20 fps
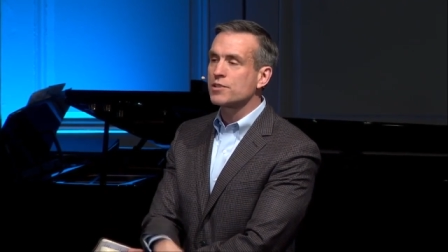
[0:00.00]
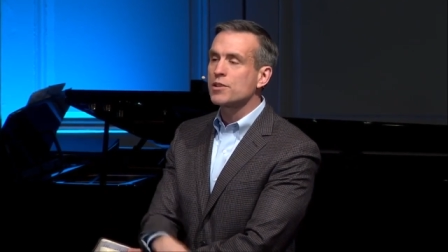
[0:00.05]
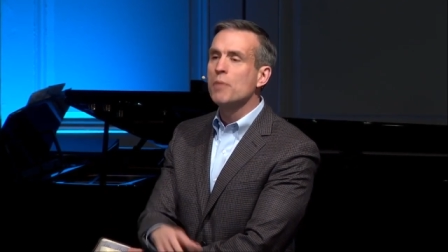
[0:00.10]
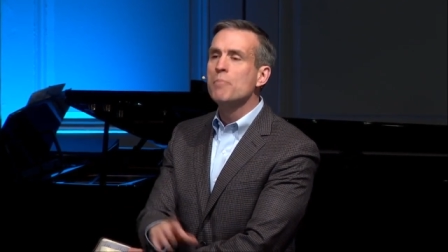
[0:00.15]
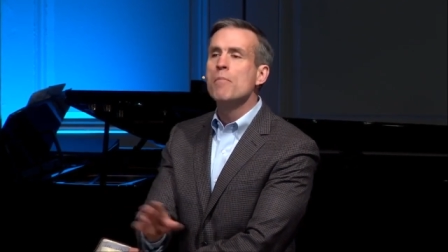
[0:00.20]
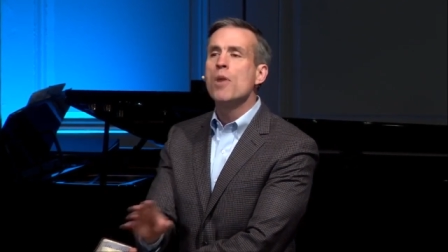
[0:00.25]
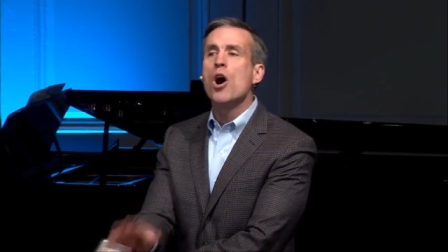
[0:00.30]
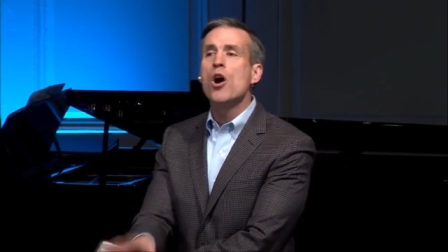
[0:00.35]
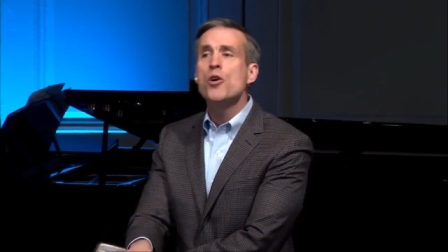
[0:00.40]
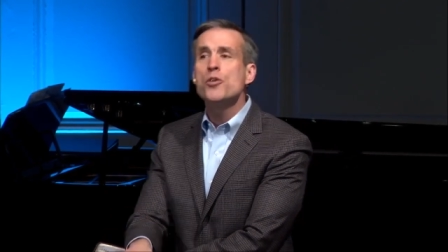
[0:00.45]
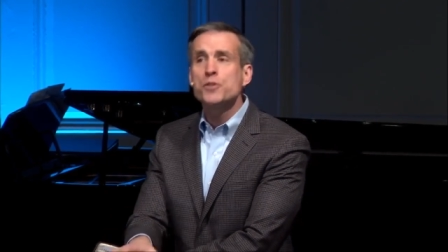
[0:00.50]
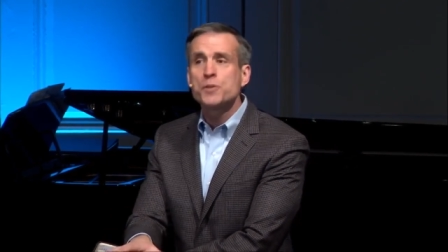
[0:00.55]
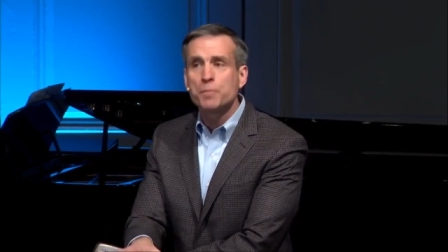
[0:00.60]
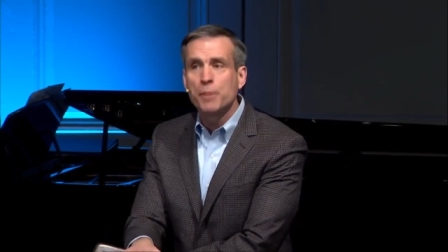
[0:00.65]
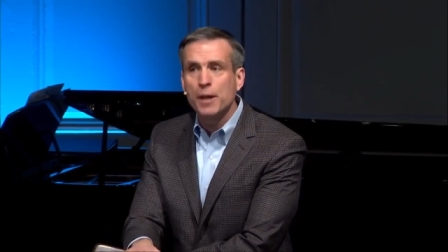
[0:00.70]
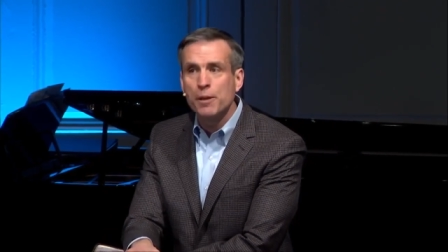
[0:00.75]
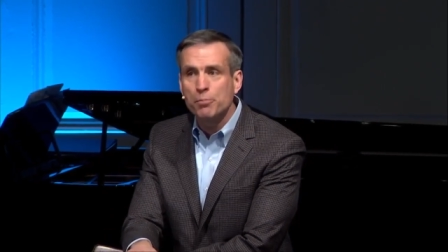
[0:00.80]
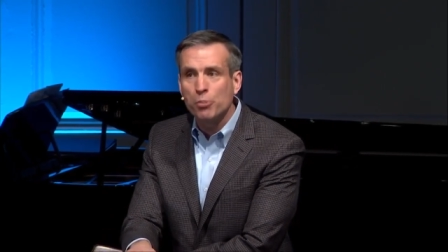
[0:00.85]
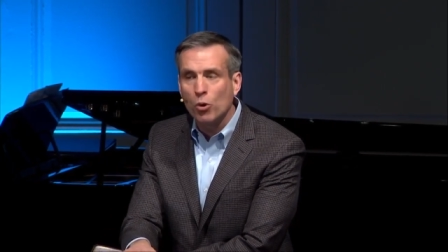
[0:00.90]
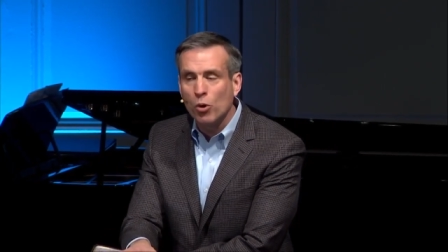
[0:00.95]
So
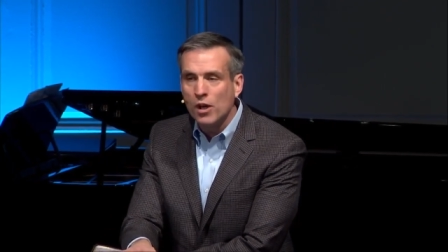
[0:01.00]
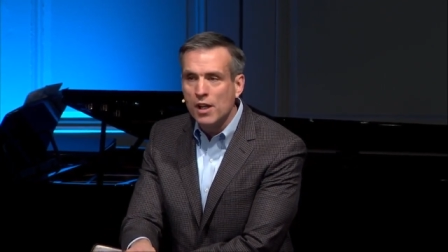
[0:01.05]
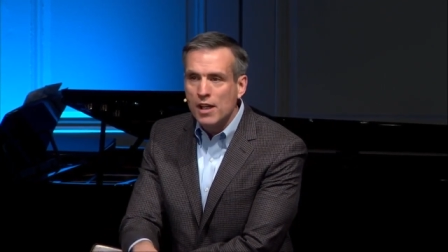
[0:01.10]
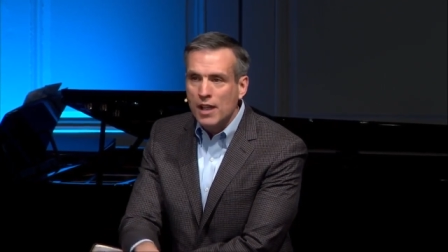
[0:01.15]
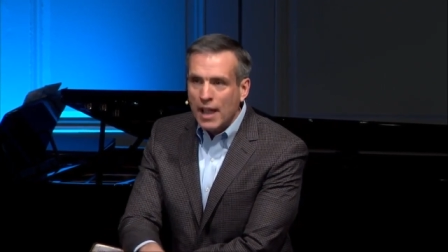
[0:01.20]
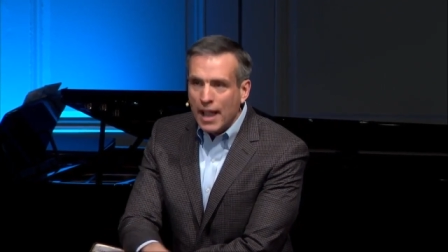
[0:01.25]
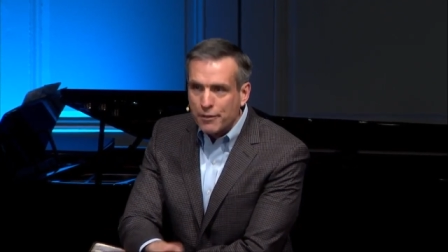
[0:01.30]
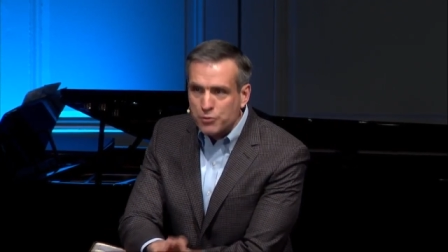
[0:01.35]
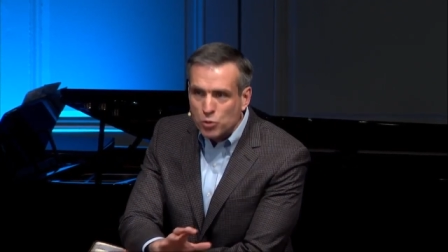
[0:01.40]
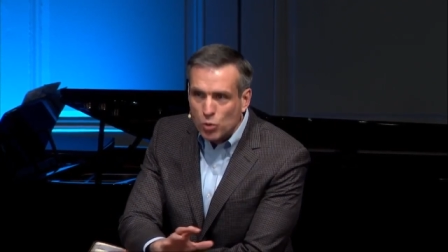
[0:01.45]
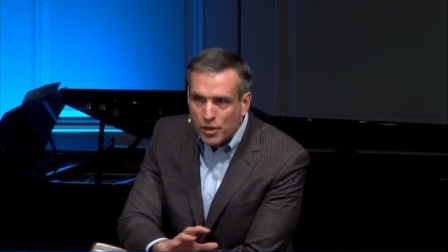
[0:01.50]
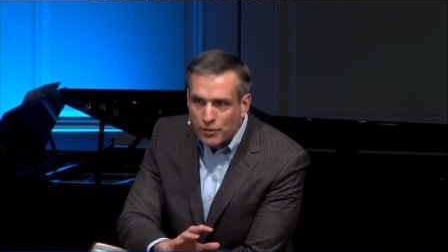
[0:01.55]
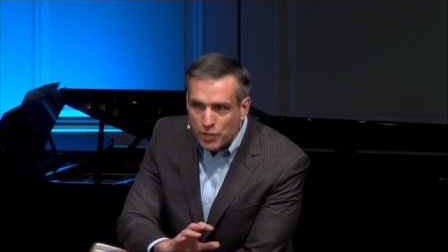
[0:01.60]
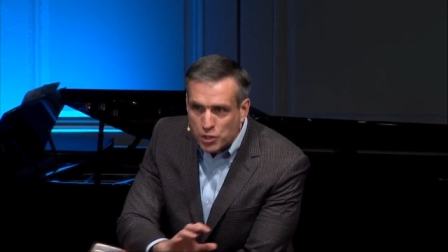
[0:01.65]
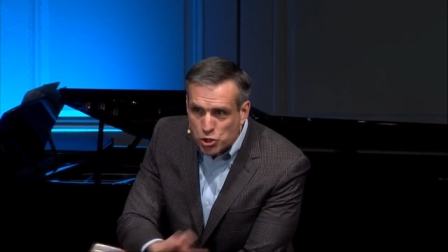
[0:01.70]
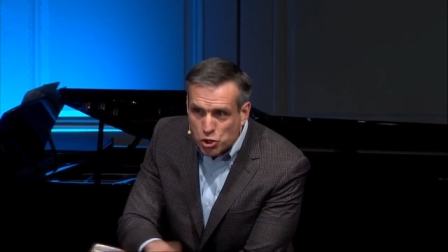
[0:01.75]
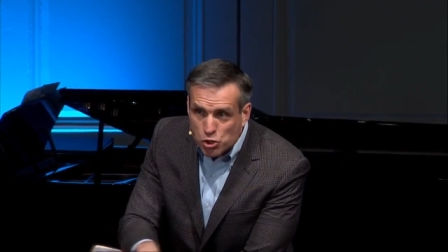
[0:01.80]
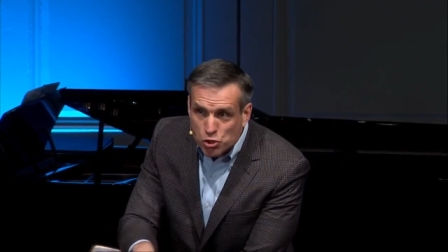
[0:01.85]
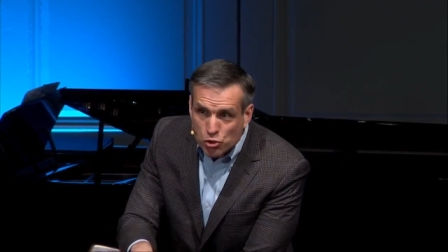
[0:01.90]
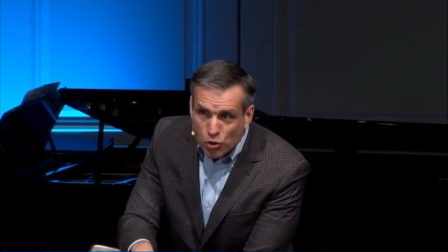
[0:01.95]
most people have sort of
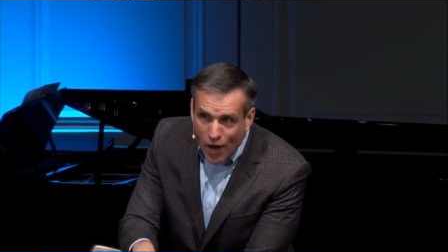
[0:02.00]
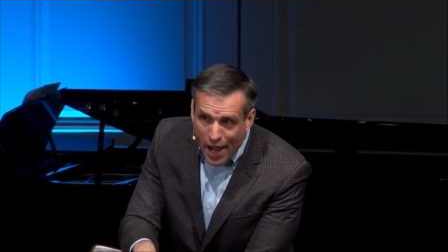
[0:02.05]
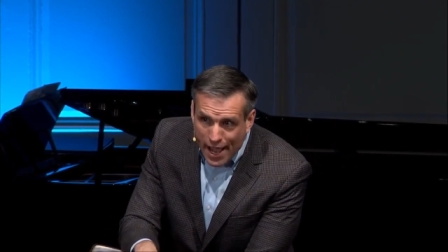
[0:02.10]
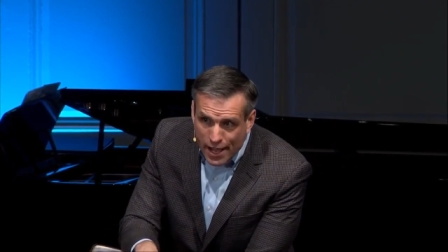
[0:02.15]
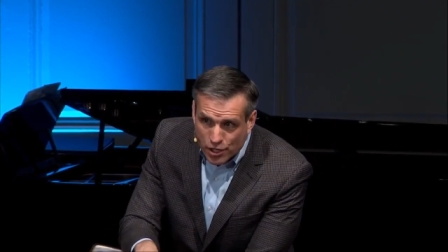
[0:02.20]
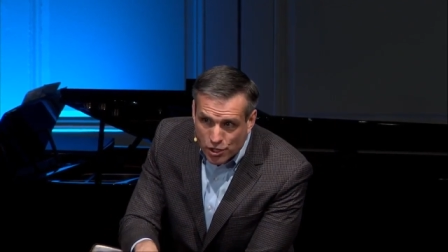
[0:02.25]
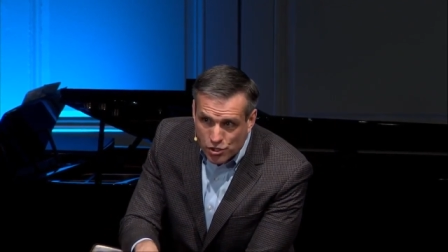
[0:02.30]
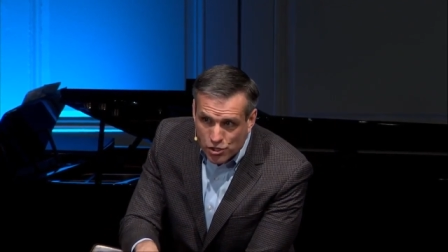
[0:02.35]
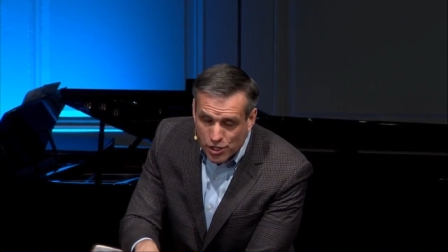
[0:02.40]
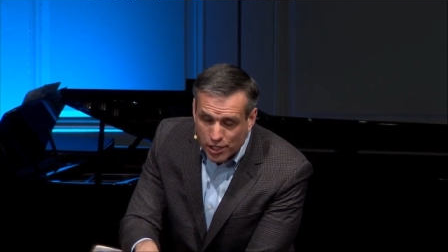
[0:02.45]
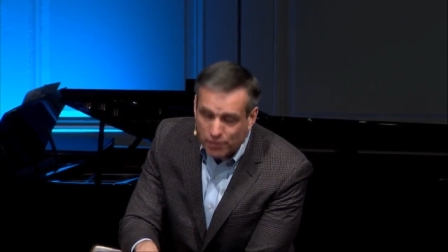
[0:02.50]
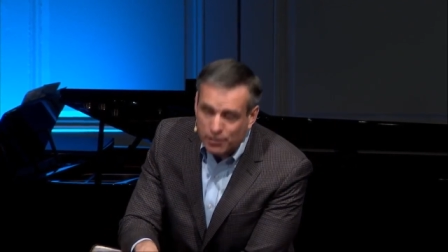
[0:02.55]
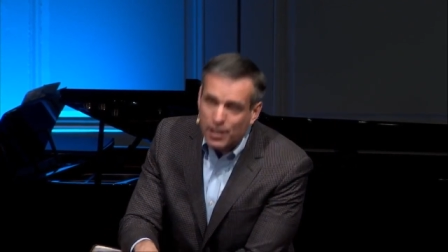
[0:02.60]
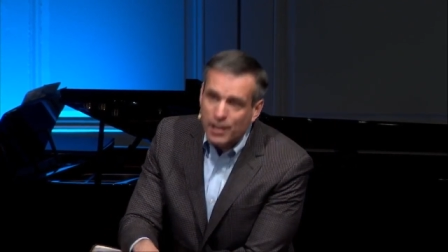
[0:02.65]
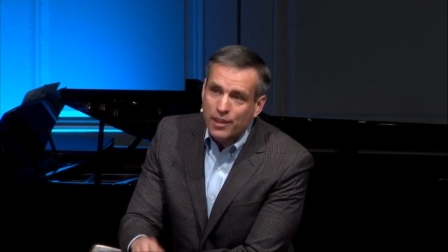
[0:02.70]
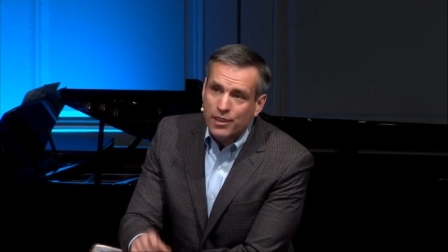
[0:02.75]
a strategy.